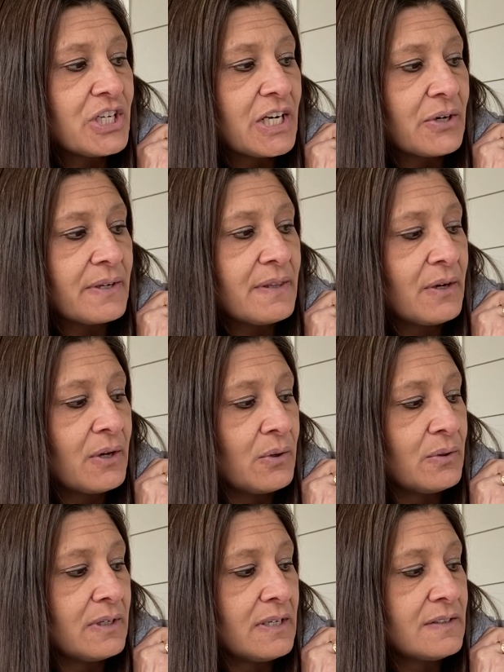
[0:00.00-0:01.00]
carried the
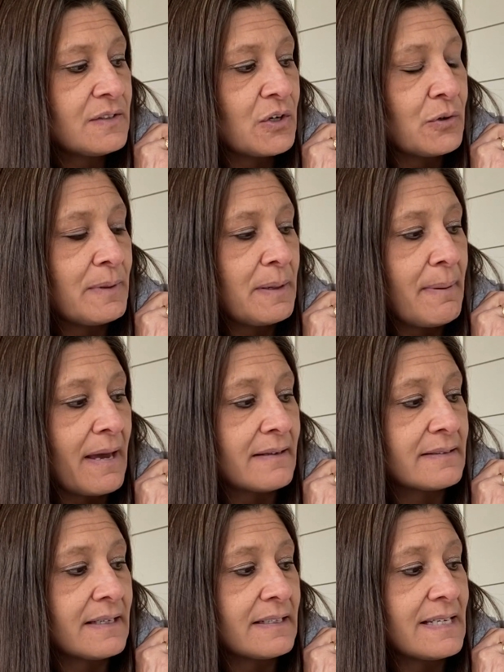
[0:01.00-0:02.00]
coconuts home in a
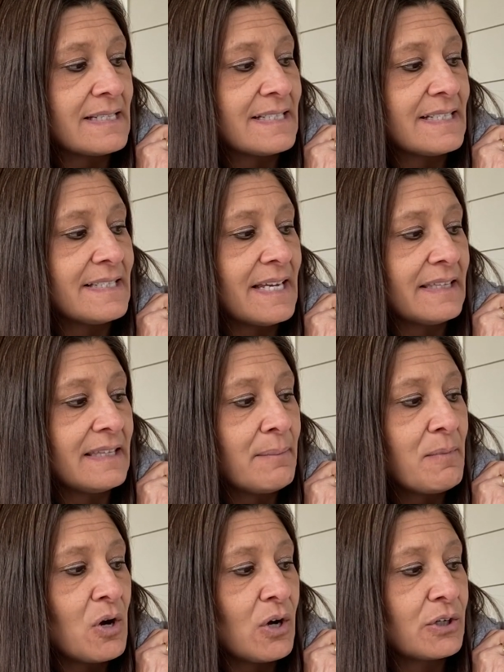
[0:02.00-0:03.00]
basket and set
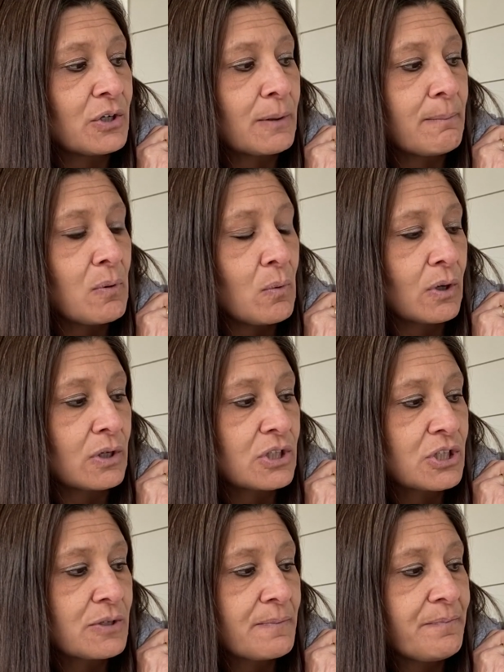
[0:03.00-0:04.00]
them on her
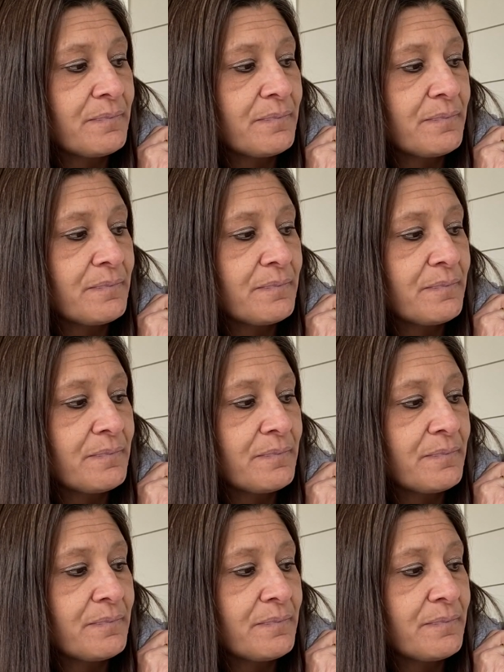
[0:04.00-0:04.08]
porch.